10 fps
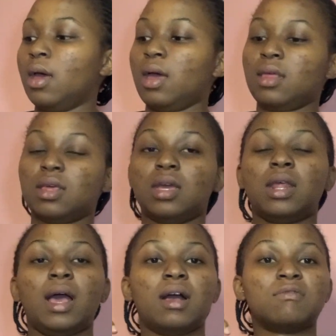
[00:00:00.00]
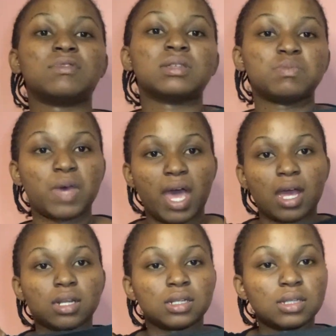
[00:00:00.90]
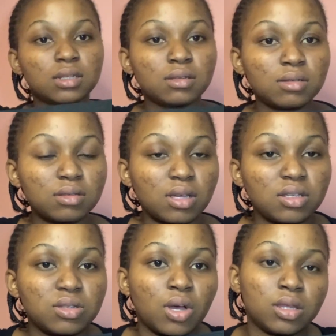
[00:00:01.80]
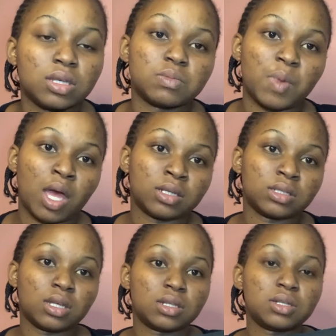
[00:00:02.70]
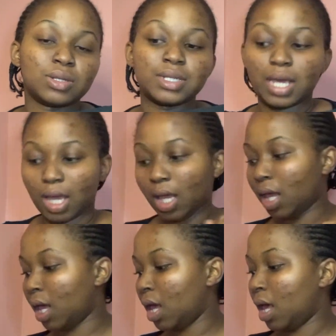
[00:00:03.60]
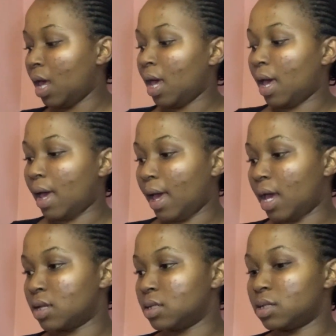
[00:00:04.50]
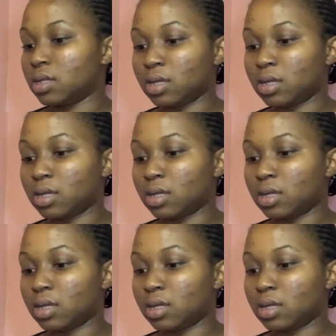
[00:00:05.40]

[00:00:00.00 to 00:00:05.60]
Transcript: and then I have this band. So I just got this band today, and